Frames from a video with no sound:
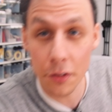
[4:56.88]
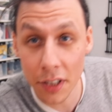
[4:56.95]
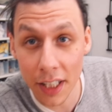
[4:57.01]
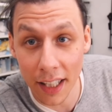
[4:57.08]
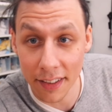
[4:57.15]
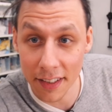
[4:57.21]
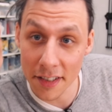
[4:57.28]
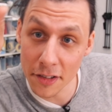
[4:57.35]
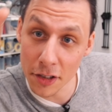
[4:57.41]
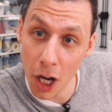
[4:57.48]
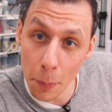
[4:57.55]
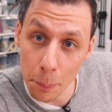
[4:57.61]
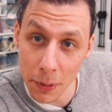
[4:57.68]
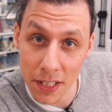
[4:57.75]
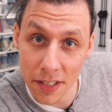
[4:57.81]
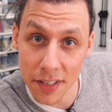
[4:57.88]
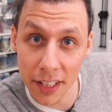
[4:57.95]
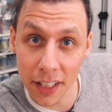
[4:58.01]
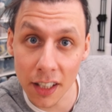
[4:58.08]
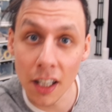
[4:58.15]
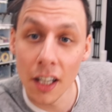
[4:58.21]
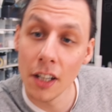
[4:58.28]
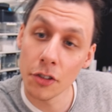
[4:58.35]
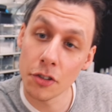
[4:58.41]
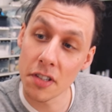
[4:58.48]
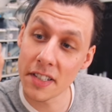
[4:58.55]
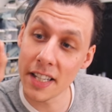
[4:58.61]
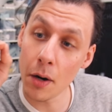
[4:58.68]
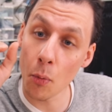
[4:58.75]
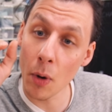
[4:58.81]
to get this top piece here to
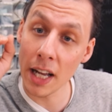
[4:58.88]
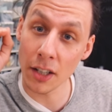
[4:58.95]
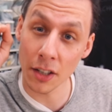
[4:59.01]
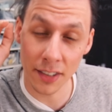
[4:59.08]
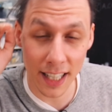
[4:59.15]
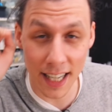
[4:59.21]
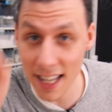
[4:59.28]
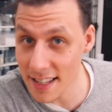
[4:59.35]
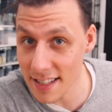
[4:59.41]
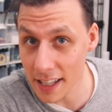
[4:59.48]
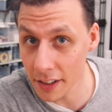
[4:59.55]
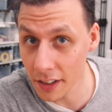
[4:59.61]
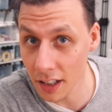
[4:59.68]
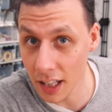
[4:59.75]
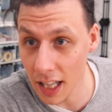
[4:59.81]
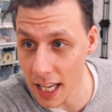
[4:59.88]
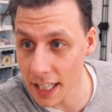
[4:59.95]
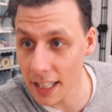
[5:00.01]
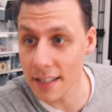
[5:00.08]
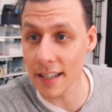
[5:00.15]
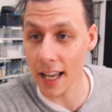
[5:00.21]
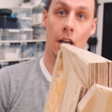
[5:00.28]
sit right on the inside of the legs